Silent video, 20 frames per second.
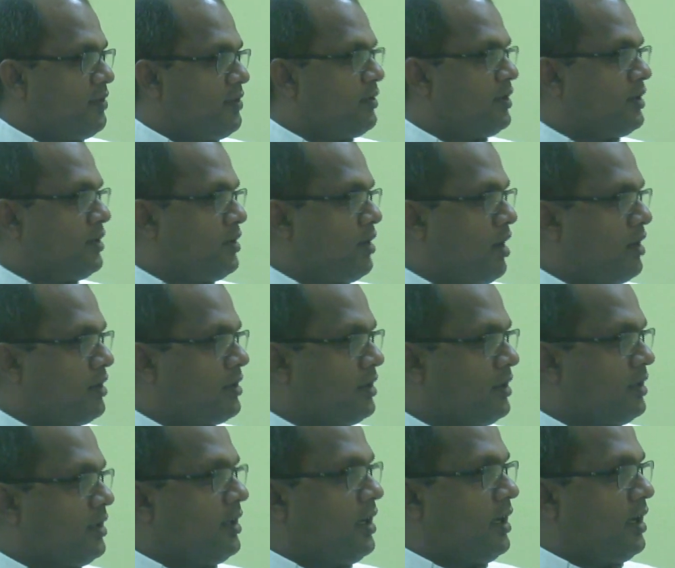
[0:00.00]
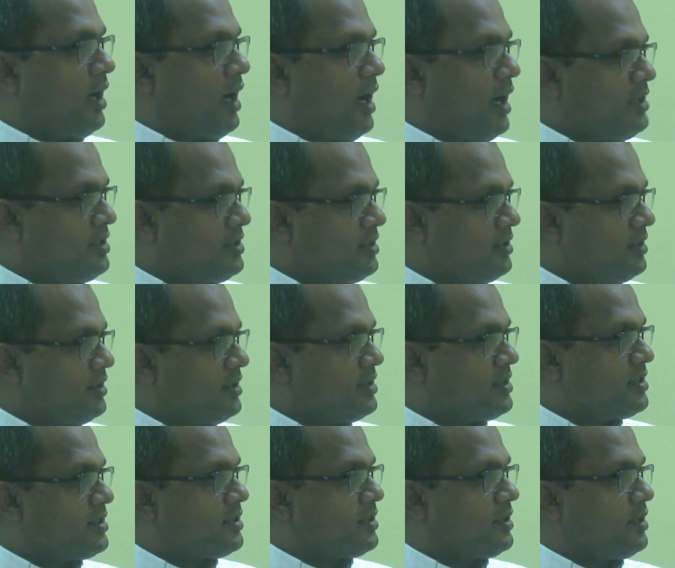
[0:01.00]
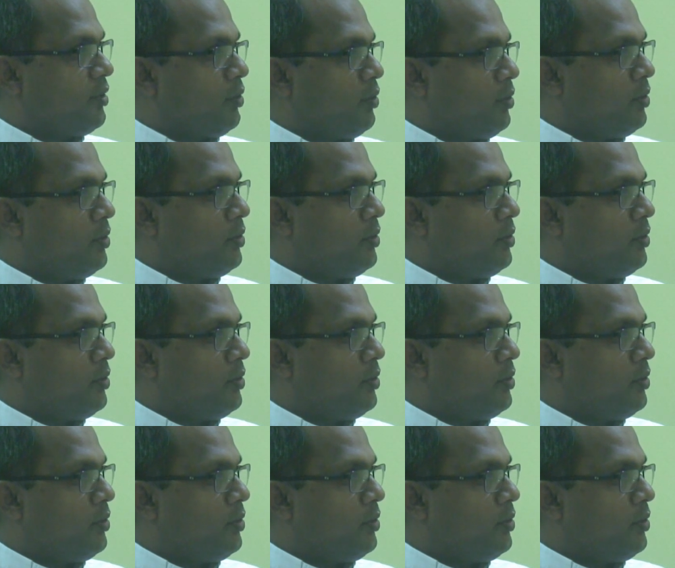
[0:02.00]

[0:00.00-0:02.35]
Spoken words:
They were not idealists,